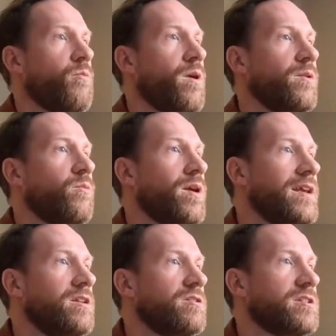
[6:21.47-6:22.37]
When we
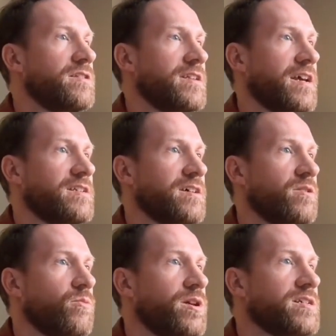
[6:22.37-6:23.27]
looked at the data,
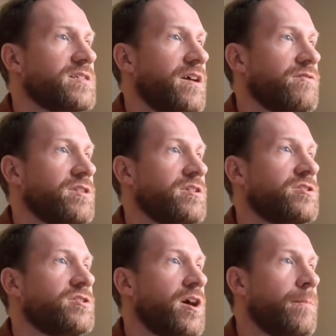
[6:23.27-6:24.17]
we discovered that
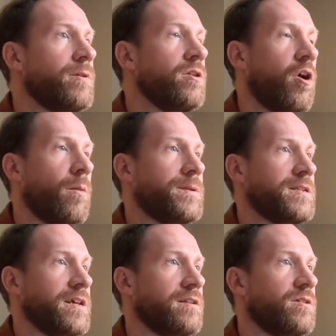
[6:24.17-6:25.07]
double
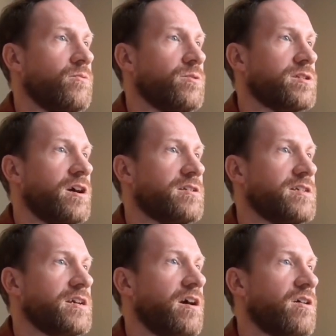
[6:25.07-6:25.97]
opt-in was
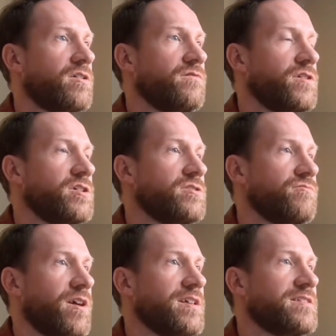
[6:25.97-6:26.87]
cutting our conversion rates